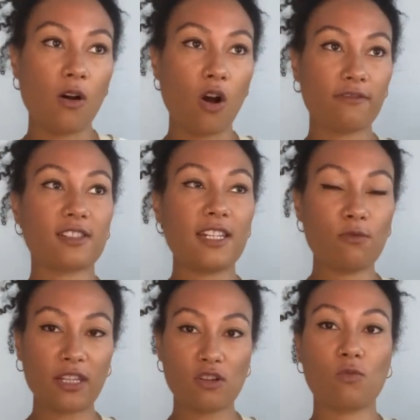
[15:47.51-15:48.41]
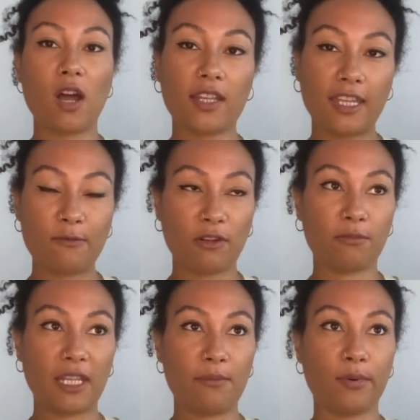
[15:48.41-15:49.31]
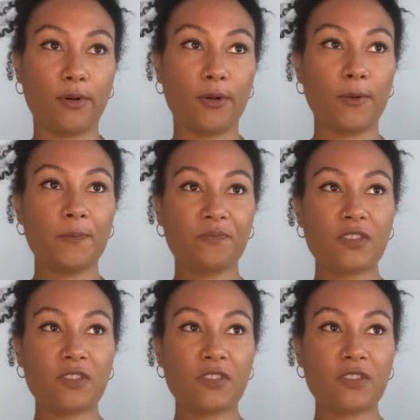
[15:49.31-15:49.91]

Obviously, when you're working with people,